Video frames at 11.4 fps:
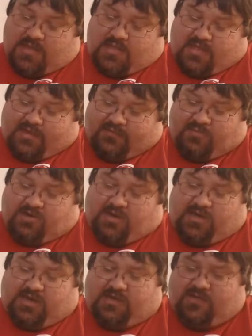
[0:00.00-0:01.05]
That's pretty
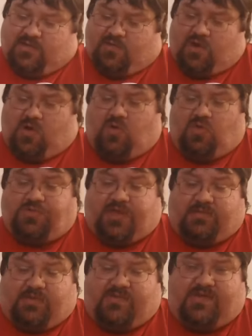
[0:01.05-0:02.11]
neat, too. An old
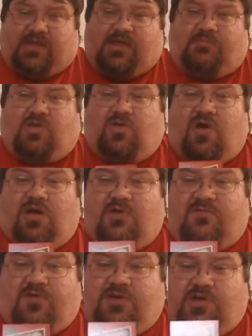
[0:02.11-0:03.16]
WCW card
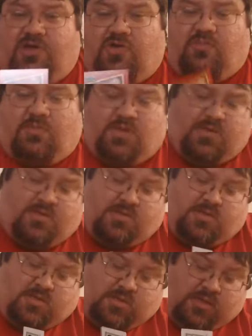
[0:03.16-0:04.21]
for Doom.
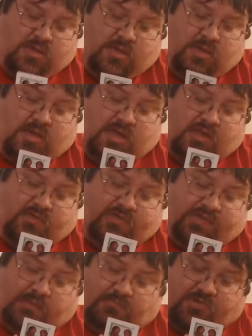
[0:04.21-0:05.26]
And it looks
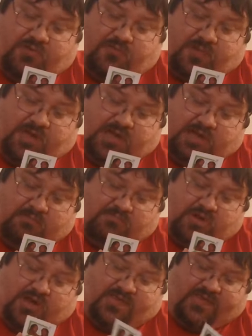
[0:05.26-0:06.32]
like Butch Reed,
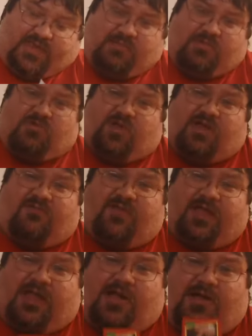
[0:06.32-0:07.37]
Press Slam, and Ric
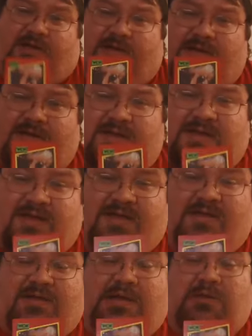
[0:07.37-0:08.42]
Flair.
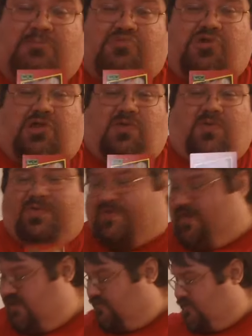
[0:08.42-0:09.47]
Pretty cool
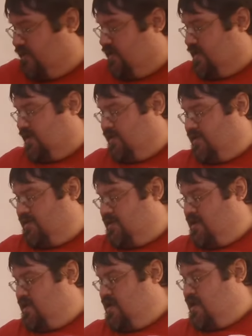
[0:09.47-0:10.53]
stuff right there.
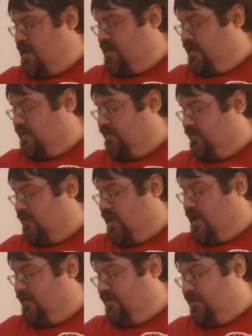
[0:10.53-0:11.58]
That's from, I
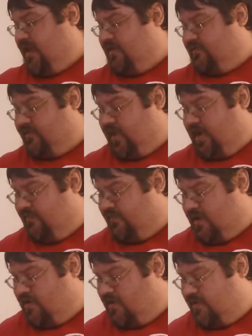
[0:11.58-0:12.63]
used to actually have
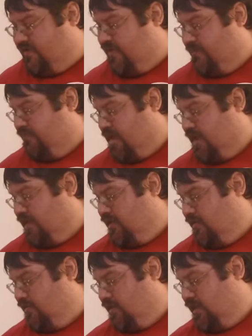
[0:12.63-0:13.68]
that card set back in the
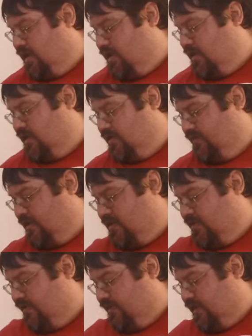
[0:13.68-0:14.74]
early 90s when I
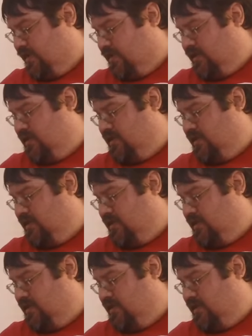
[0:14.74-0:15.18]
was a kid.